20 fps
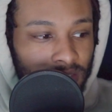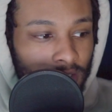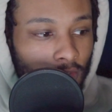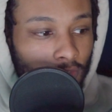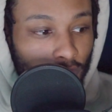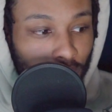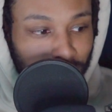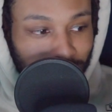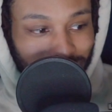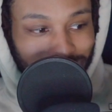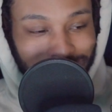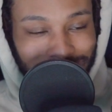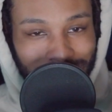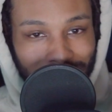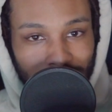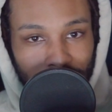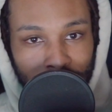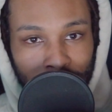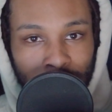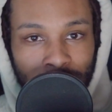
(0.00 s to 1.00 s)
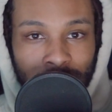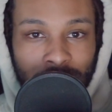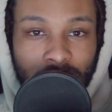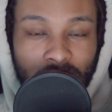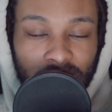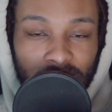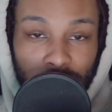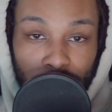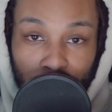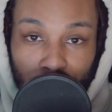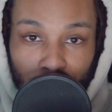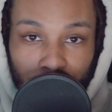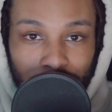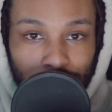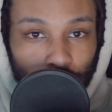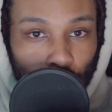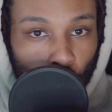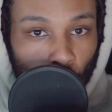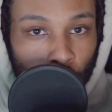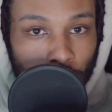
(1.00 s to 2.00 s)
of playtime, and then
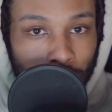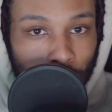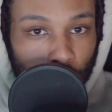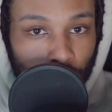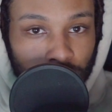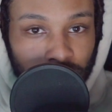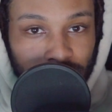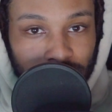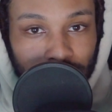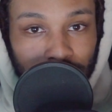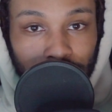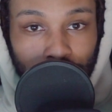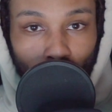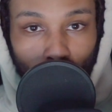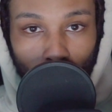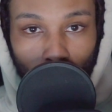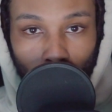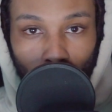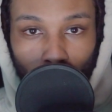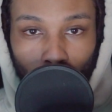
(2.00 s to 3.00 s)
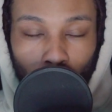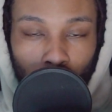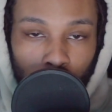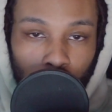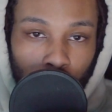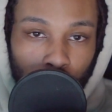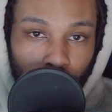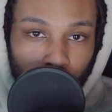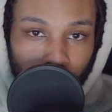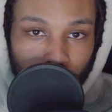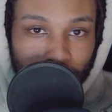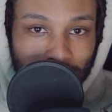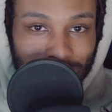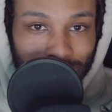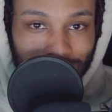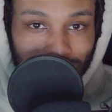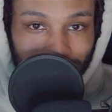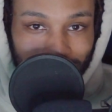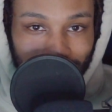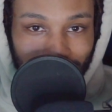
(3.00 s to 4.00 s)
32 hours in total when you put it back in
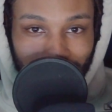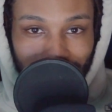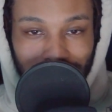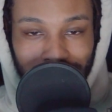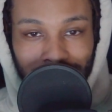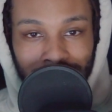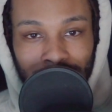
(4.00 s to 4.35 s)
the case